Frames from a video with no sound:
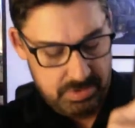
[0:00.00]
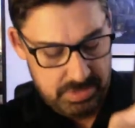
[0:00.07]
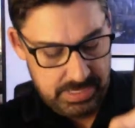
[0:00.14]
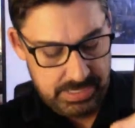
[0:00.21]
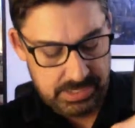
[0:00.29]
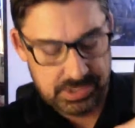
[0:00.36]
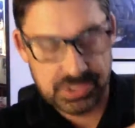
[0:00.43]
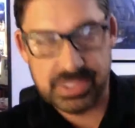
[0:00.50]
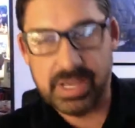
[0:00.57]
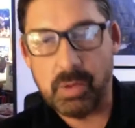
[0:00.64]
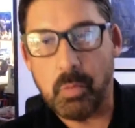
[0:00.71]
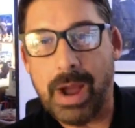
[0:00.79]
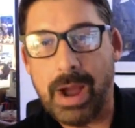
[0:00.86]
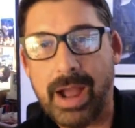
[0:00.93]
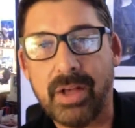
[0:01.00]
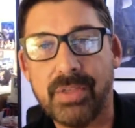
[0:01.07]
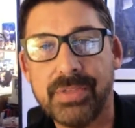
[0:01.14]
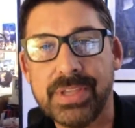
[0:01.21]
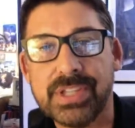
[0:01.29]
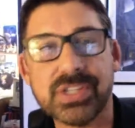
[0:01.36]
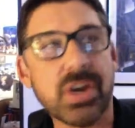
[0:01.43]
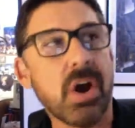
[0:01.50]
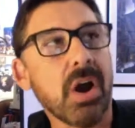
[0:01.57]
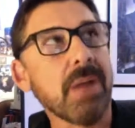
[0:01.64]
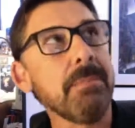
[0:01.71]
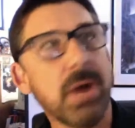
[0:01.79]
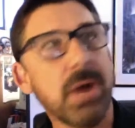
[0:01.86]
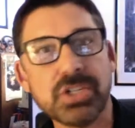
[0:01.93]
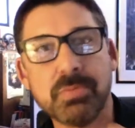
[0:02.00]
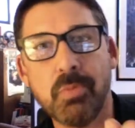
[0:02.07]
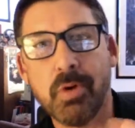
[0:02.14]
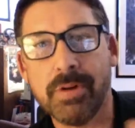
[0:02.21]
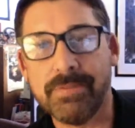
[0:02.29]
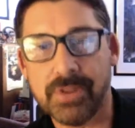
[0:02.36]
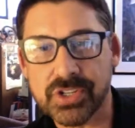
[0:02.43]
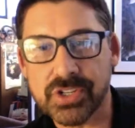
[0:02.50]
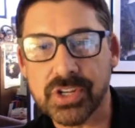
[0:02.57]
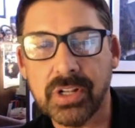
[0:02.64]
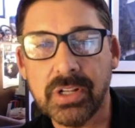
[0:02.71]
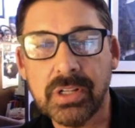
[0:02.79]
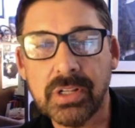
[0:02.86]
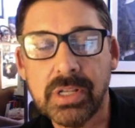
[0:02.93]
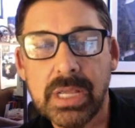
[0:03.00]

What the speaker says: is that while these are much more versatile